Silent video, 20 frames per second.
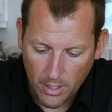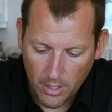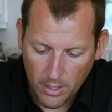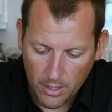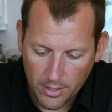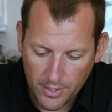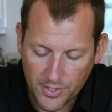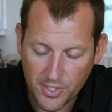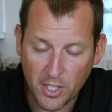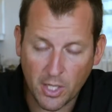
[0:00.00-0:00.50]

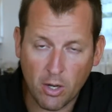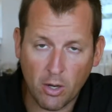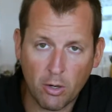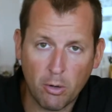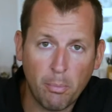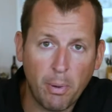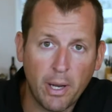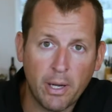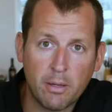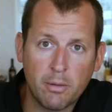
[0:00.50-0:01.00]
This
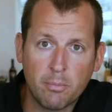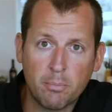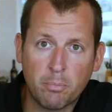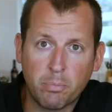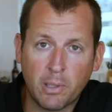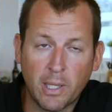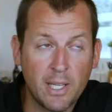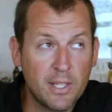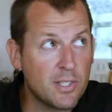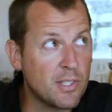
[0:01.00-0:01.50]
Econo button
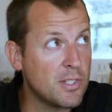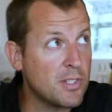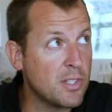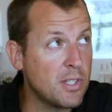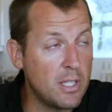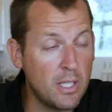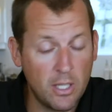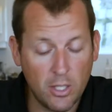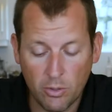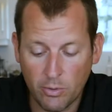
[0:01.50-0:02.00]
places
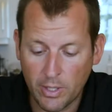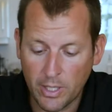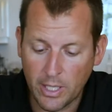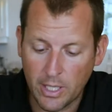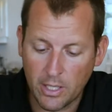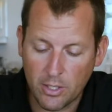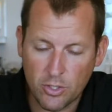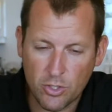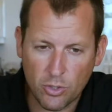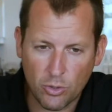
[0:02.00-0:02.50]
the unit
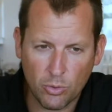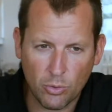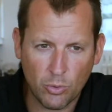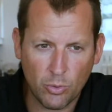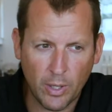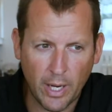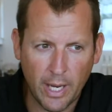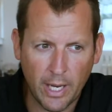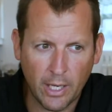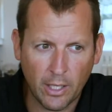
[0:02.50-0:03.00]

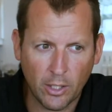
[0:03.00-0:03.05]
into a